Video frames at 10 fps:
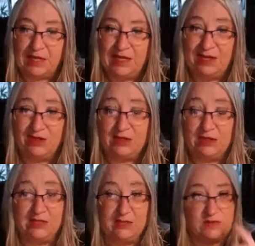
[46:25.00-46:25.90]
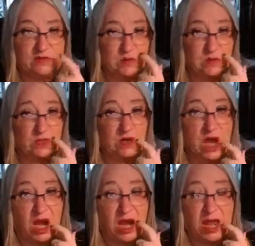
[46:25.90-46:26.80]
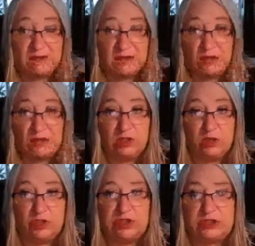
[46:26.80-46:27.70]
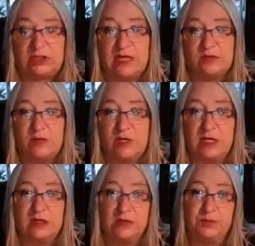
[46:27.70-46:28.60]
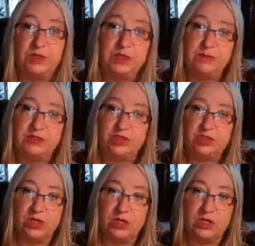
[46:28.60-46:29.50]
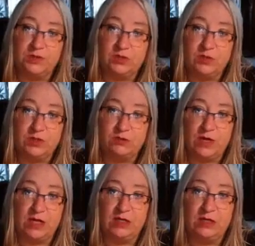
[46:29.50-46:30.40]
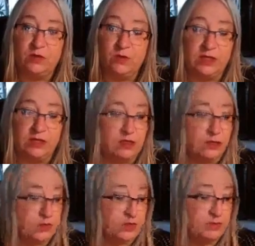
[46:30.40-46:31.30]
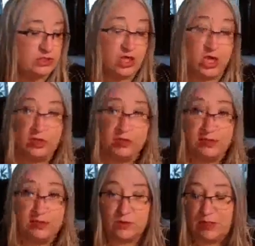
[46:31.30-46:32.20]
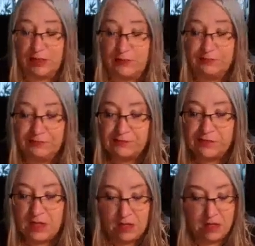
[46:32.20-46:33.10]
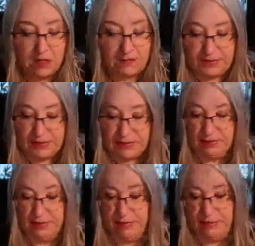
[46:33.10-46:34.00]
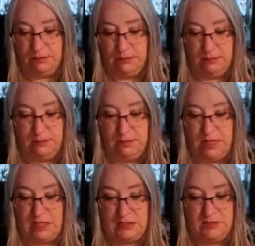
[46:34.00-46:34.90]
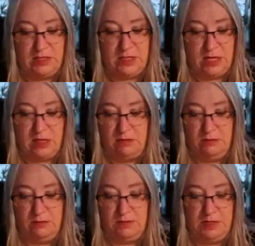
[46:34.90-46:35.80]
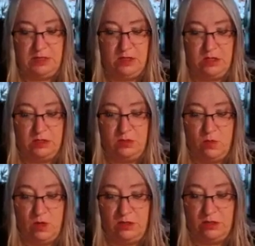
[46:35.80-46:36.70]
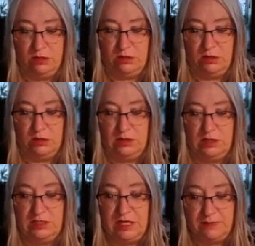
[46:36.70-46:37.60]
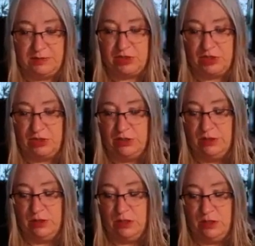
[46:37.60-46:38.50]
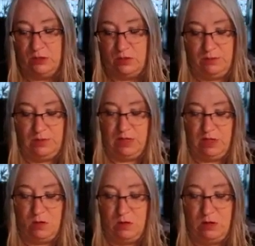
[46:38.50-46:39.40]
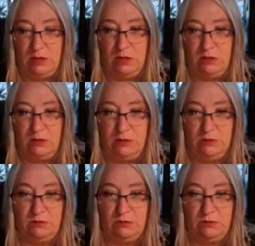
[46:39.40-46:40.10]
Here, the leaves were absolutely gorgeous last weekend. They're pretty much, between the rain and the wind, they're pretty much gone this weekend. But my husband and I, depending on the weather and the temperature, we may go out and